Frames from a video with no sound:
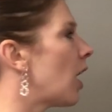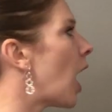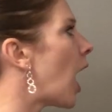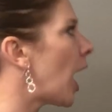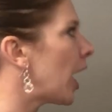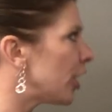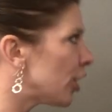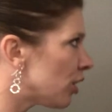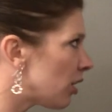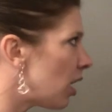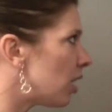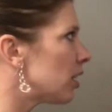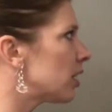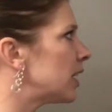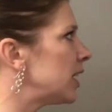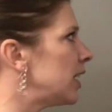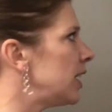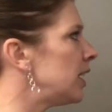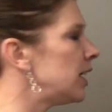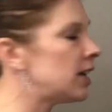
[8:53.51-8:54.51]

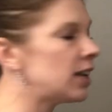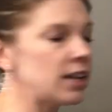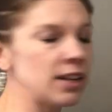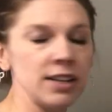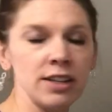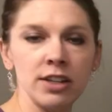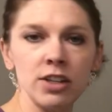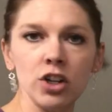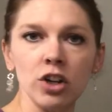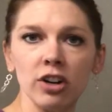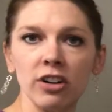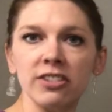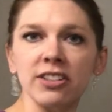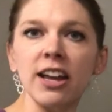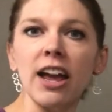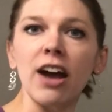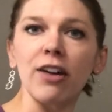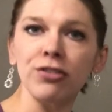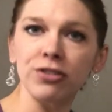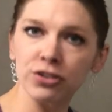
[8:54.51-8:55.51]
hierarchy in your
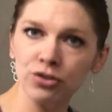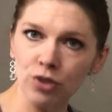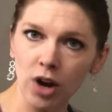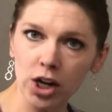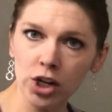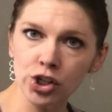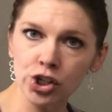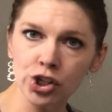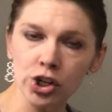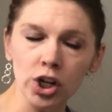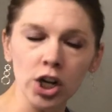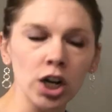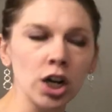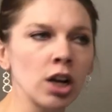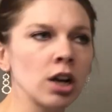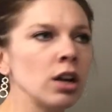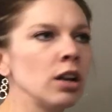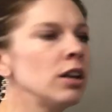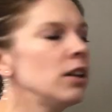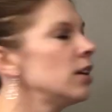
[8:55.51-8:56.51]
staff structure.